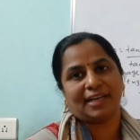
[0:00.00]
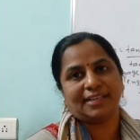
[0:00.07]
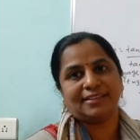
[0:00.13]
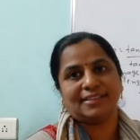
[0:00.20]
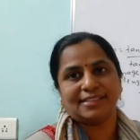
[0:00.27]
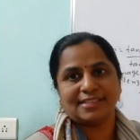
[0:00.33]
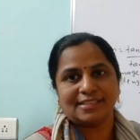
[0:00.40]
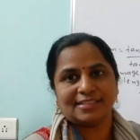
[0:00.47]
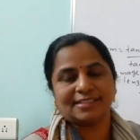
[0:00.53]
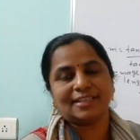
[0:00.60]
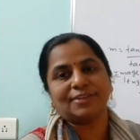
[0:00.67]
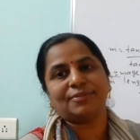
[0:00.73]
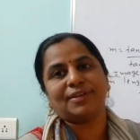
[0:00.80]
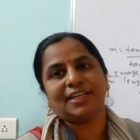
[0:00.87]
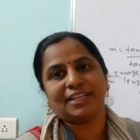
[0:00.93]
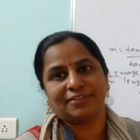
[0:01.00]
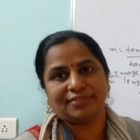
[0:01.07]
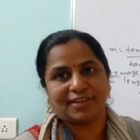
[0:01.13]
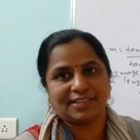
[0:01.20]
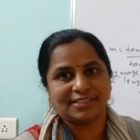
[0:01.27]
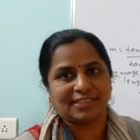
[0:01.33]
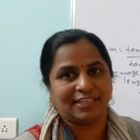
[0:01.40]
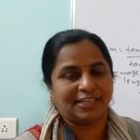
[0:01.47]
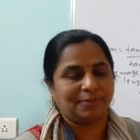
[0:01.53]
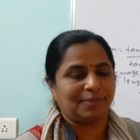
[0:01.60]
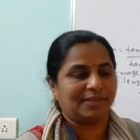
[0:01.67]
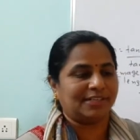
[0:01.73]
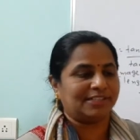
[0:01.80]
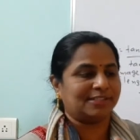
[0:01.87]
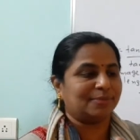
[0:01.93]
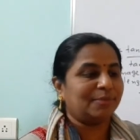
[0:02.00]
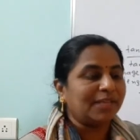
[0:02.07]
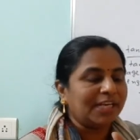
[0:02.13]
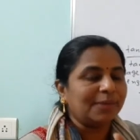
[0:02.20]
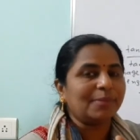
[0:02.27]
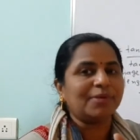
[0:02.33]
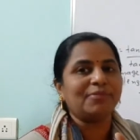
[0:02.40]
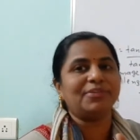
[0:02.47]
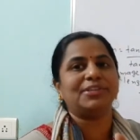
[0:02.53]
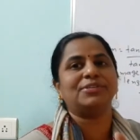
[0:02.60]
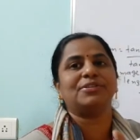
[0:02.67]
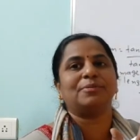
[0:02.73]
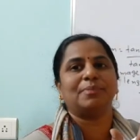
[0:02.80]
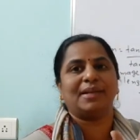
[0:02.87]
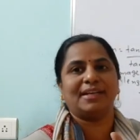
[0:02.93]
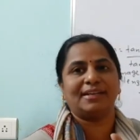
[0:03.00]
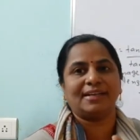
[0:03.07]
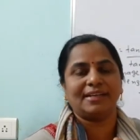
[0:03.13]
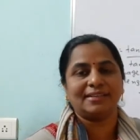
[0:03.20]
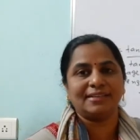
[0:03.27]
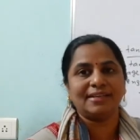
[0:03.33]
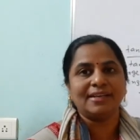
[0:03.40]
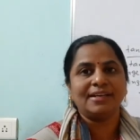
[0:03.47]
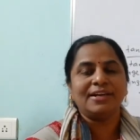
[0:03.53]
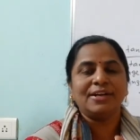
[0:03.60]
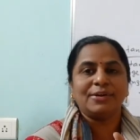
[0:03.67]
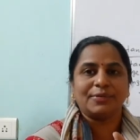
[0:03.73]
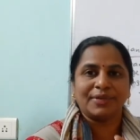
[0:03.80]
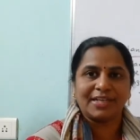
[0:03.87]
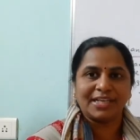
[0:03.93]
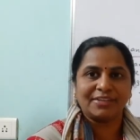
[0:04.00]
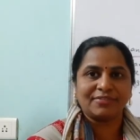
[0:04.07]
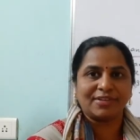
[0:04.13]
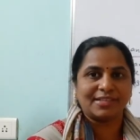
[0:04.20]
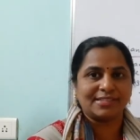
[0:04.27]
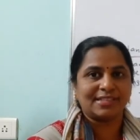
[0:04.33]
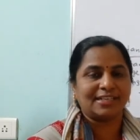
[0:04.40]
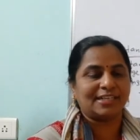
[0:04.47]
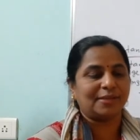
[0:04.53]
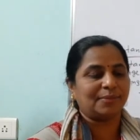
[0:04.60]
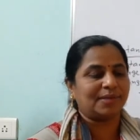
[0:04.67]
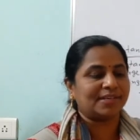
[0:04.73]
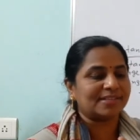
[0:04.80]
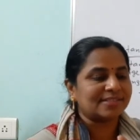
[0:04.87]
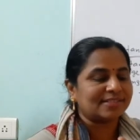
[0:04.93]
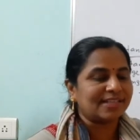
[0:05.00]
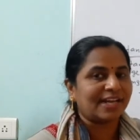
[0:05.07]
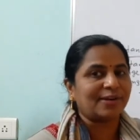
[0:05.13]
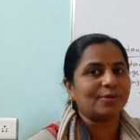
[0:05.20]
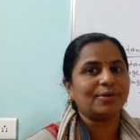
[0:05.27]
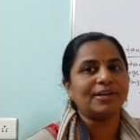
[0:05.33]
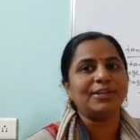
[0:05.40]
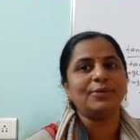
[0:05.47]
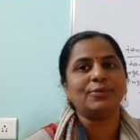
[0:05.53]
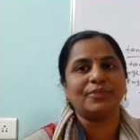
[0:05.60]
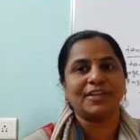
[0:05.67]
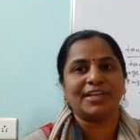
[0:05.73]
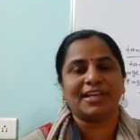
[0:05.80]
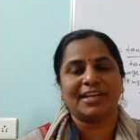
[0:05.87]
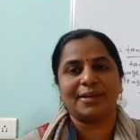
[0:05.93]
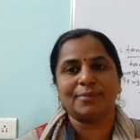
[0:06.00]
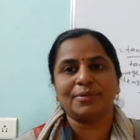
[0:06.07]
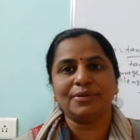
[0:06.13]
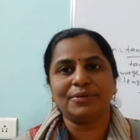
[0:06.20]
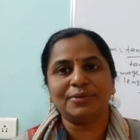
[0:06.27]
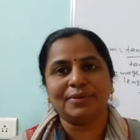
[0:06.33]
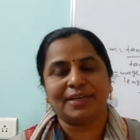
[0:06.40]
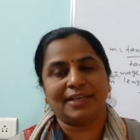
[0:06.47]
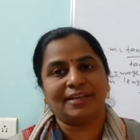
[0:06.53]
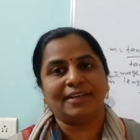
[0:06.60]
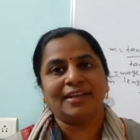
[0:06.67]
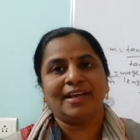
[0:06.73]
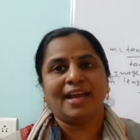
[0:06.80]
eye this is the 25 centimeters. Minimum we should maintain the 25 centimeters, then only we can able to read.